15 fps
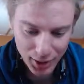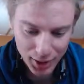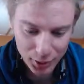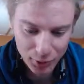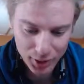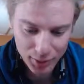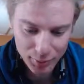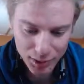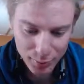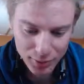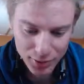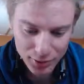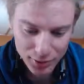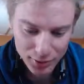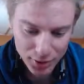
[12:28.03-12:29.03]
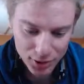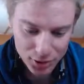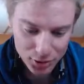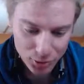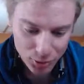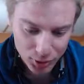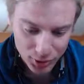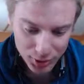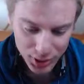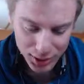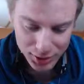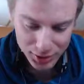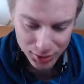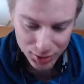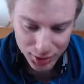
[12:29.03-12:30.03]
Anyway, maybe let's do one
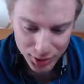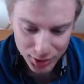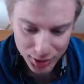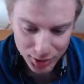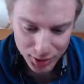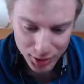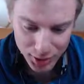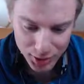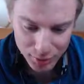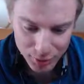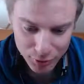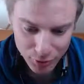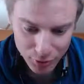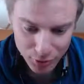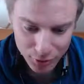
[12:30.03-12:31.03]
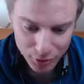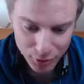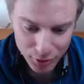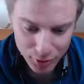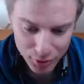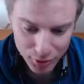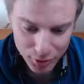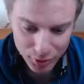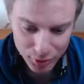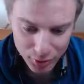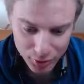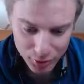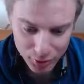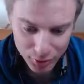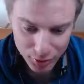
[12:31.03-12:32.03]
last one before it's
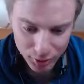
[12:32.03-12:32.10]
over.